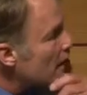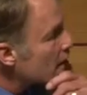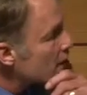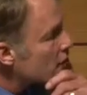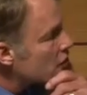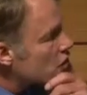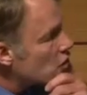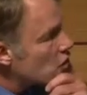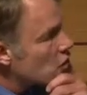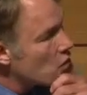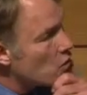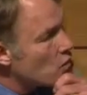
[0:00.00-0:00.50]

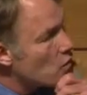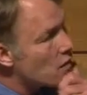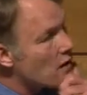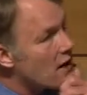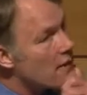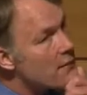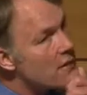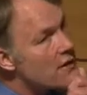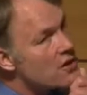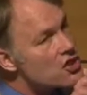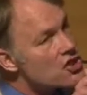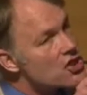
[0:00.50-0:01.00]
So what I'm
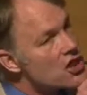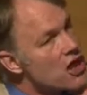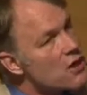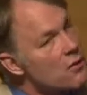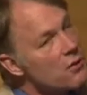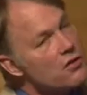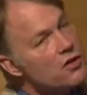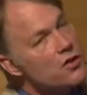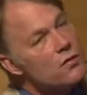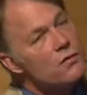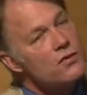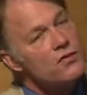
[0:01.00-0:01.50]
going to share
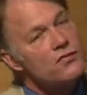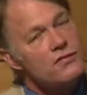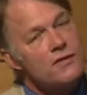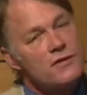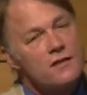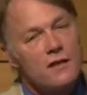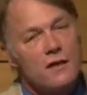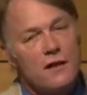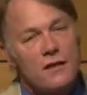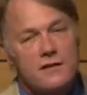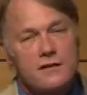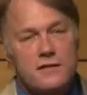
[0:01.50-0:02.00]
with you is
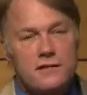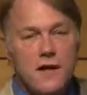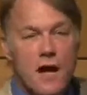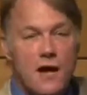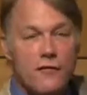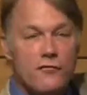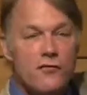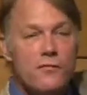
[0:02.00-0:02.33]
results not